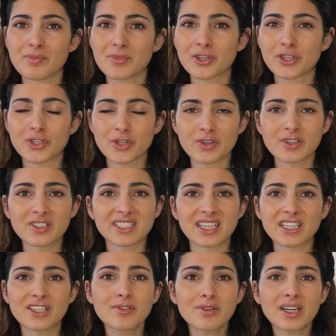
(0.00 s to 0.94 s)
shoes
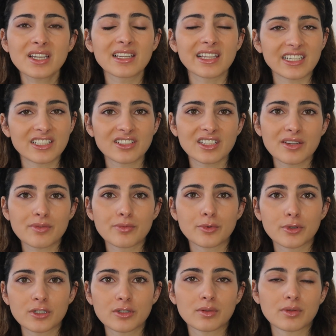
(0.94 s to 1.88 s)
that you can literally
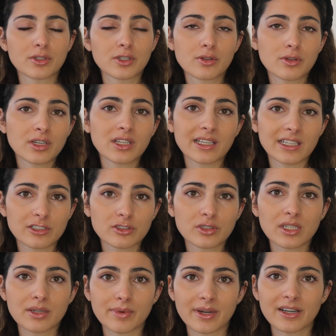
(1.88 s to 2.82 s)

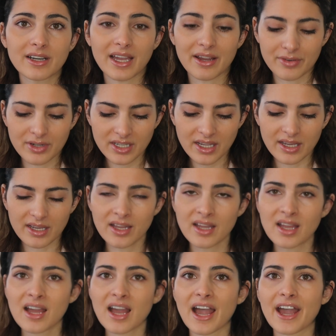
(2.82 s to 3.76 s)
wear every day,
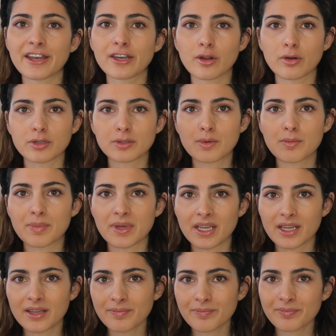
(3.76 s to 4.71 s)
and those would
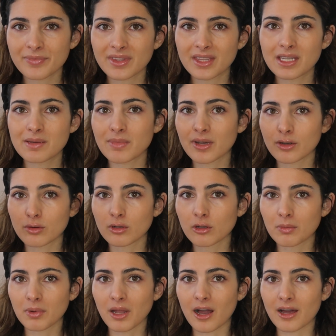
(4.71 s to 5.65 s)
be the
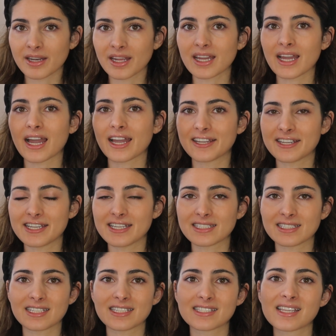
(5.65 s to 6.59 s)
Manolo blahnik
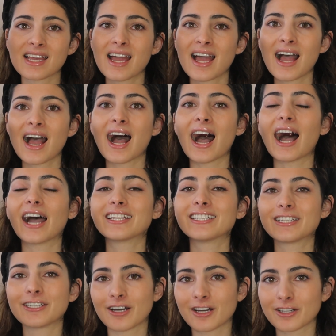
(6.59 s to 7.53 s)
hangisis. I
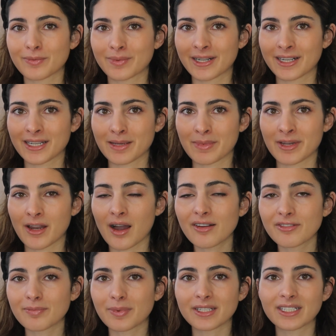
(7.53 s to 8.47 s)
did not wear them
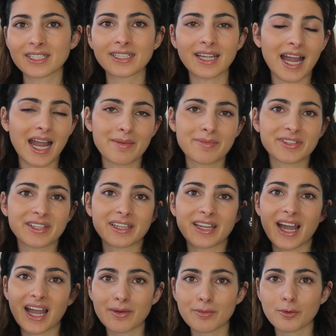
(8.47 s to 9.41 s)
enough, but the times that
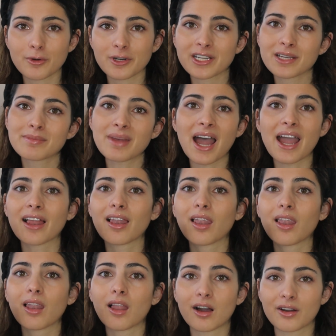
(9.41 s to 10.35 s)
I wore them, I
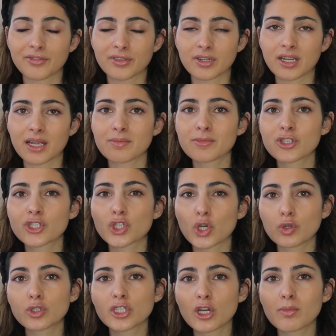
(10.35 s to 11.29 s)
loved them
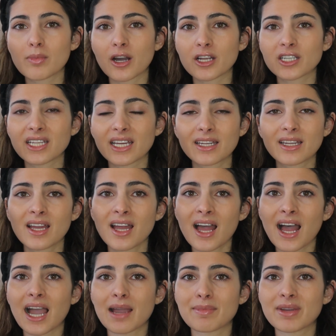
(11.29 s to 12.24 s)
so much. And
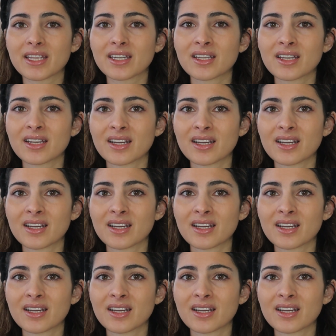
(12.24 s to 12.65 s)
I mean,